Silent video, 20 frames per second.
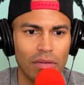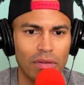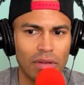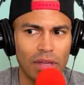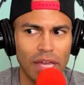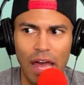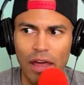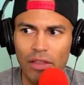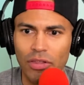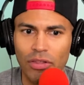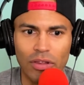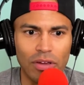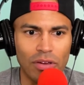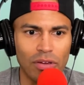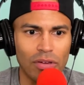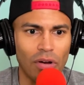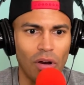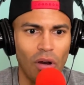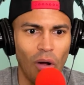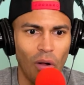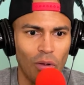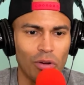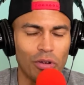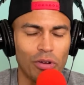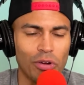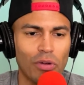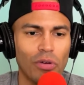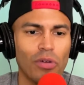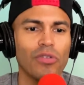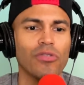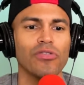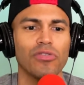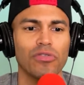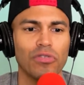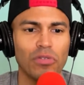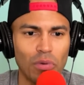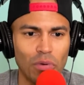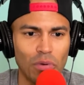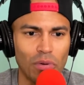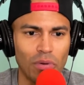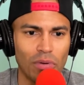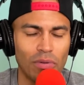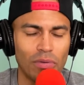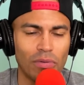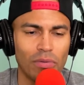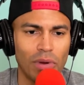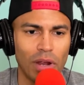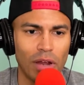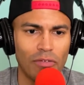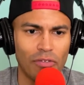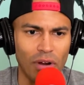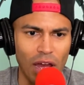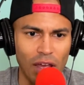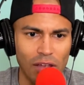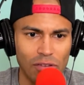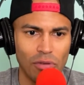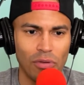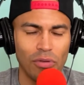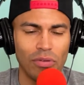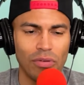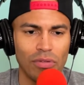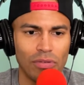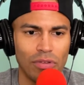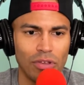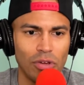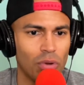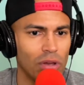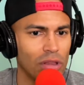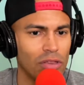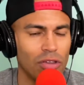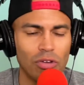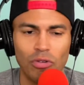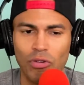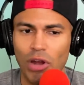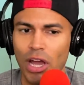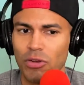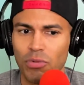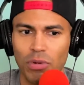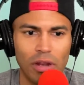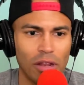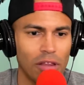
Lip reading: Catholic all girls school, right? For high school, you graduated